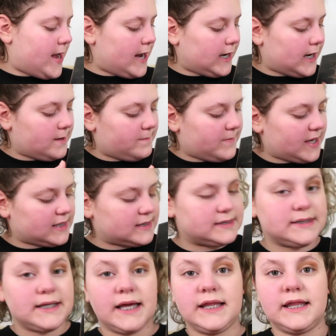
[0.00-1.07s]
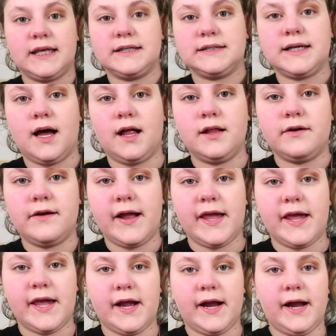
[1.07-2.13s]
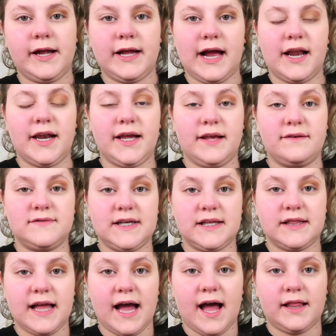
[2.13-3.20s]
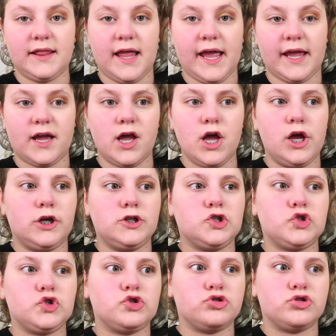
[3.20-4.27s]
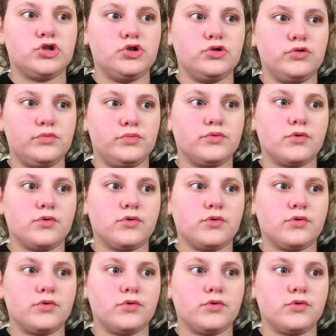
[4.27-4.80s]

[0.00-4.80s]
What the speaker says: I'm gonna mix this color right here. It kind of gives it that like true